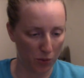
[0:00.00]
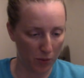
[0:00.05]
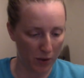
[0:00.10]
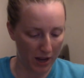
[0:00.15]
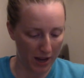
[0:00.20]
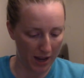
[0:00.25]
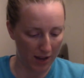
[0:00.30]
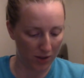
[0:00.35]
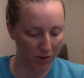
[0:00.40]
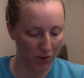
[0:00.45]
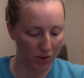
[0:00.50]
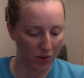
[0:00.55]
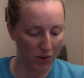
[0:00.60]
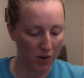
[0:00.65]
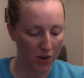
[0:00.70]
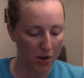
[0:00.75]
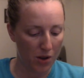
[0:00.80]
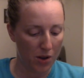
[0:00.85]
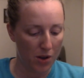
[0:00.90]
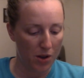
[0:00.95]
was
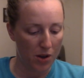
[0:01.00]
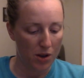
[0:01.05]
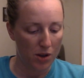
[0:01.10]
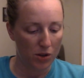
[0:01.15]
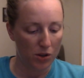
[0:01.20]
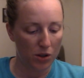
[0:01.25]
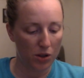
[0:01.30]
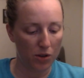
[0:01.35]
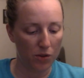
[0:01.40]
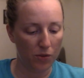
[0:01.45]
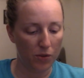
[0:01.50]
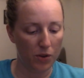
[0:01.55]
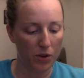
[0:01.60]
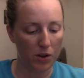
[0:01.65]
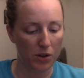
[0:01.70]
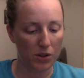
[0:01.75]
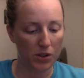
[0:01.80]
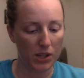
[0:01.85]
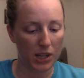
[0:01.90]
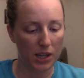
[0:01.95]
2,
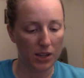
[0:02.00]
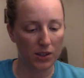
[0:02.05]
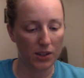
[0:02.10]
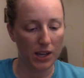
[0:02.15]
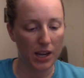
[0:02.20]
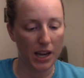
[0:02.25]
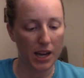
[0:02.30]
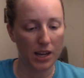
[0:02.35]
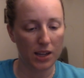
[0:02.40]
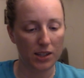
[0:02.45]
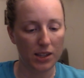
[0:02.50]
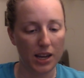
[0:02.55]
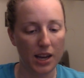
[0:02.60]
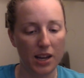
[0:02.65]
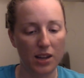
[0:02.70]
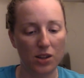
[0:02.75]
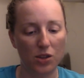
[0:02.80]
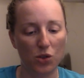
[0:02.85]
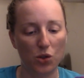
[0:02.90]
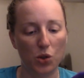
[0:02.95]
4, 6, 8,
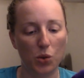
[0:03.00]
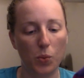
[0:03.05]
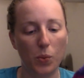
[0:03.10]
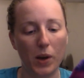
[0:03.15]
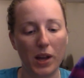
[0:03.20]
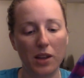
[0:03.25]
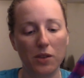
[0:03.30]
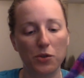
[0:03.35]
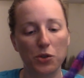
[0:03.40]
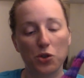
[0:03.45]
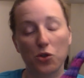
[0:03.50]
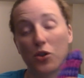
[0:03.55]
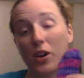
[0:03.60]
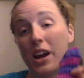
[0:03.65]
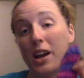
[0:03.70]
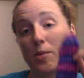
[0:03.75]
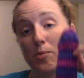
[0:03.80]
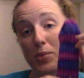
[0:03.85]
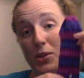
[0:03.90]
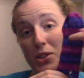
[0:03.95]
10, 12
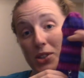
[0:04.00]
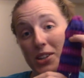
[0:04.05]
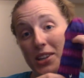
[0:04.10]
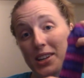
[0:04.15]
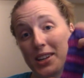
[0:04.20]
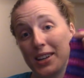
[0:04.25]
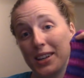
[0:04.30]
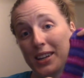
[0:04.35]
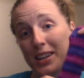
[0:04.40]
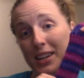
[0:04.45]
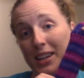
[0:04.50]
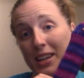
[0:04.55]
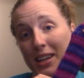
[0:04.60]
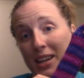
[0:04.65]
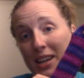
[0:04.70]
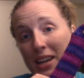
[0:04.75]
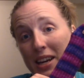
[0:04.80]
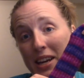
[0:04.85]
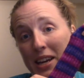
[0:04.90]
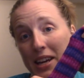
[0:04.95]
stripes
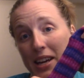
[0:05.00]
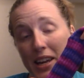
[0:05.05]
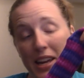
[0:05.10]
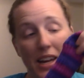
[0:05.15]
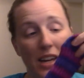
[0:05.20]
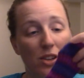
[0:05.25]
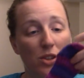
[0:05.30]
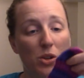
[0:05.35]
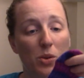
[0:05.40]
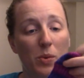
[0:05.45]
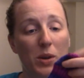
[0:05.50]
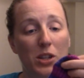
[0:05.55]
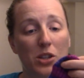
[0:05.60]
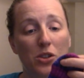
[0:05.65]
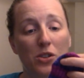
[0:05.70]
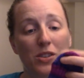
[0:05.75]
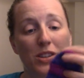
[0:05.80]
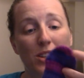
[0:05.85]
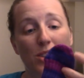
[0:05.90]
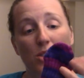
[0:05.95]
into what
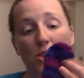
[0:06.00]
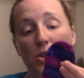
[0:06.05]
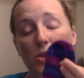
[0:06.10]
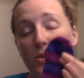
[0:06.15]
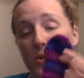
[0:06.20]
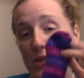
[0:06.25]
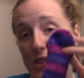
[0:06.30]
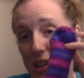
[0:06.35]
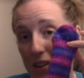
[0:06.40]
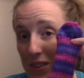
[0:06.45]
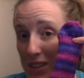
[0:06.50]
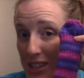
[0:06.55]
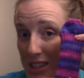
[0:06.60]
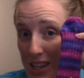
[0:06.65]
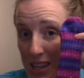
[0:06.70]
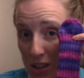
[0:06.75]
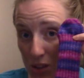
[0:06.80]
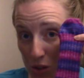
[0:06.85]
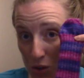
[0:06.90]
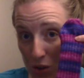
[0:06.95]
turned into
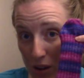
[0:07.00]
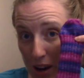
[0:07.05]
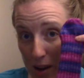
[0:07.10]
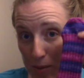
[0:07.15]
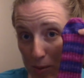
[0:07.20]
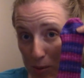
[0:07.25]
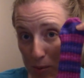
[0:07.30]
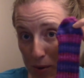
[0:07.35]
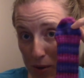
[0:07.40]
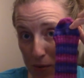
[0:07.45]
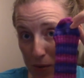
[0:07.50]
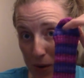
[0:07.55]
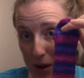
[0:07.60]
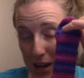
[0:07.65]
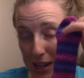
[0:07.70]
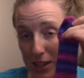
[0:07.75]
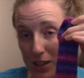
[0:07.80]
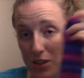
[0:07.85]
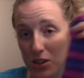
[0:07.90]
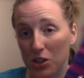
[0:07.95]
17 stripes before
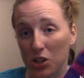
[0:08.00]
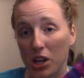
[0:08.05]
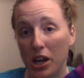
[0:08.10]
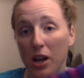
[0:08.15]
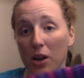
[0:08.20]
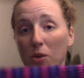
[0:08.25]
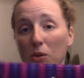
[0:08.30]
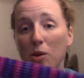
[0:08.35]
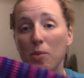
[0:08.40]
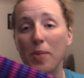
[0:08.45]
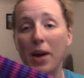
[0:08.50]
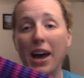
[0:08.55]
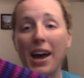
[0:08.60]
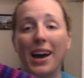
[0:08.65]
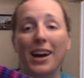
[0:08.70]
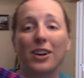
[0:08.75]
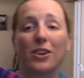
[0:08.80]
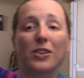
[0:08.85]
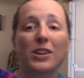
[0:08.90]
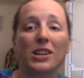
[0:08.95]
I did the toe. The
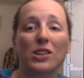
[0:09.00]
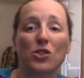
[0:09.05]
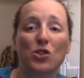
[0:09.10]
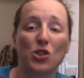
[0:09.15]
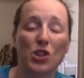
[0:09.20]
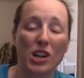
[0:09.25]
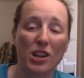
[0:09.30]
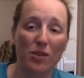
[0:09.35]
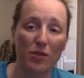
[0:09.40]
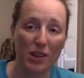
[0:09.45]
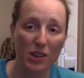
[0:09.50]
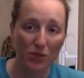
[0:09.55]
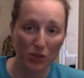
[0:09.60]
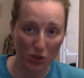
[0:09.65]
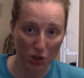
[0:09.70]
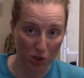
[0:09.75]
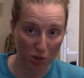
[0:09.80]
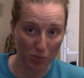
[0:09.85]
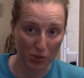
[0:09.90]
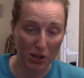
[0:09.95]
pattern is Genevieve's
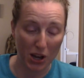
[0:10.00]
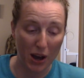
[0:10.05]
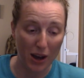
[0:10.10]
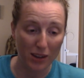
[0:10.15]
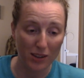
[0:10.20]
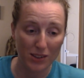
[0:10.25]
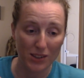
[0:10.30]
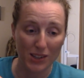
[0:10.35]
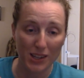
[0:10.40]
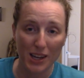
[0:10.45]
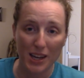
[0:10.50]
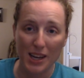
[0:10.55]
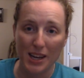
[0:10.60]
Tube Socks.